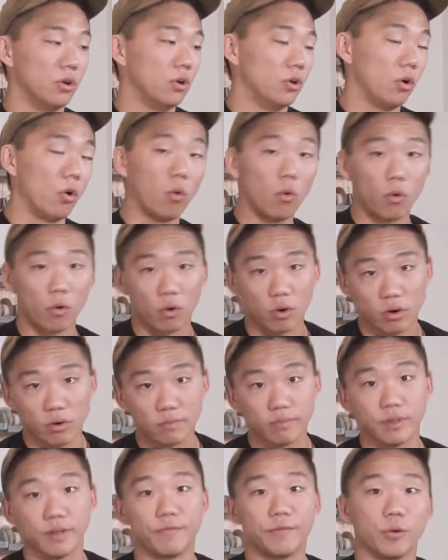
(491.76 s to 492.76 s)

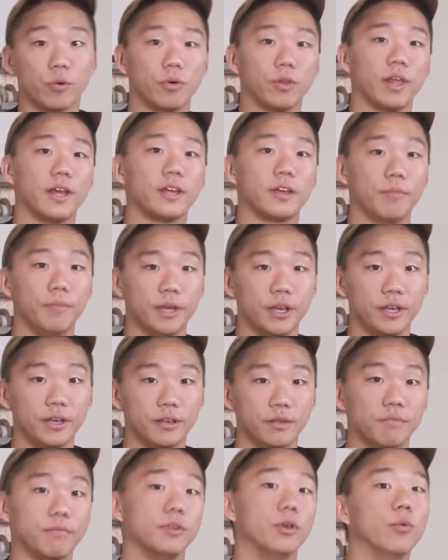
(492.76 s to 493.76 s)
Or, if you were like me,
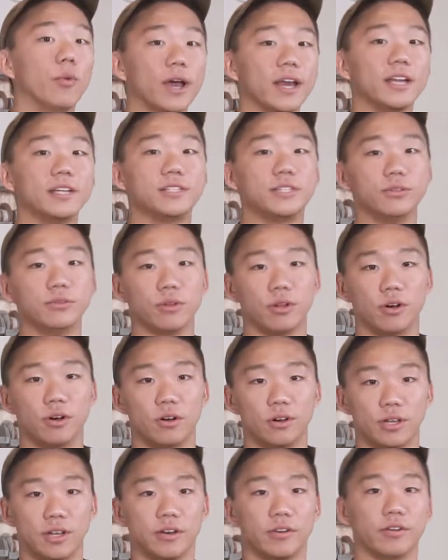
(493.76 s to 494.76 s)
you waited too
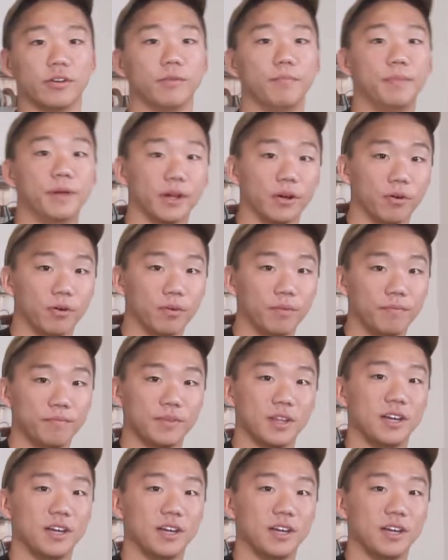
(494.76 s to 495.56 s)
long and are in a pickle.